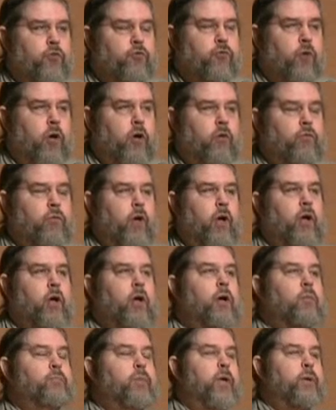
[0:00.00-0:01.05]
in front of
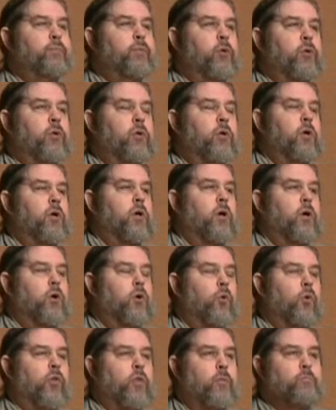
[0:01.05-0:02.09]
people
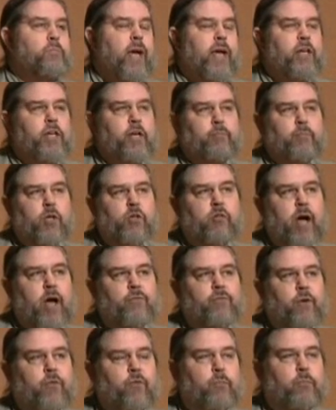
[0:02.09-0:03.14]
who are the main
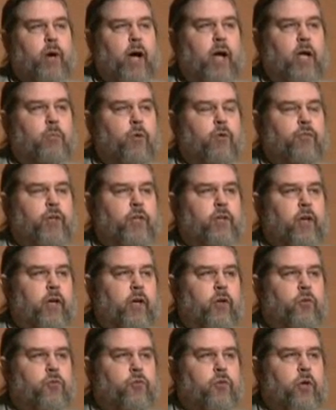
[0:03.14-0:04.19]
demographic for buying movie
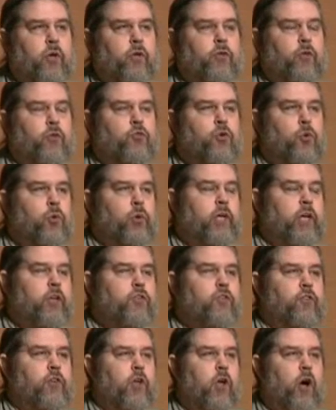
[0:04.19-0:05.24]
tickets. The two
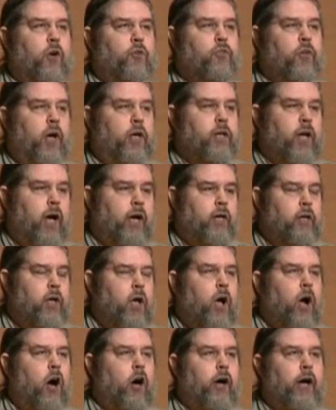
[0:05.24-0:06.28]
leads of Alongside Night
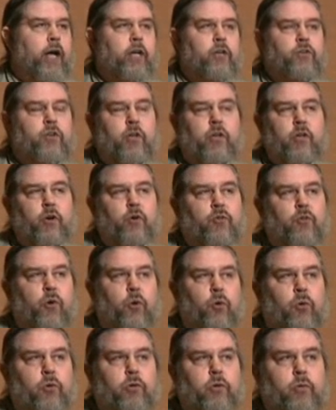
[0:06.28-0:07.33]
are 18 years
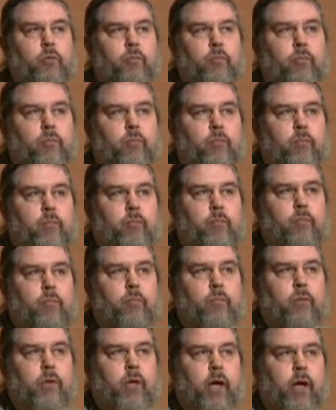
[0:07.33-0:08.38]
old.
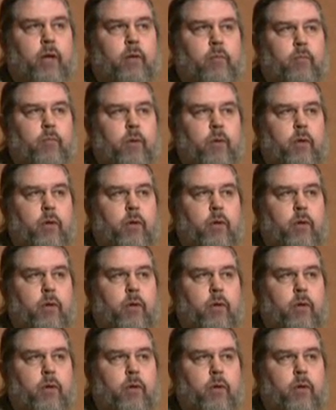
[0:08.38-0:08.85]
Okay?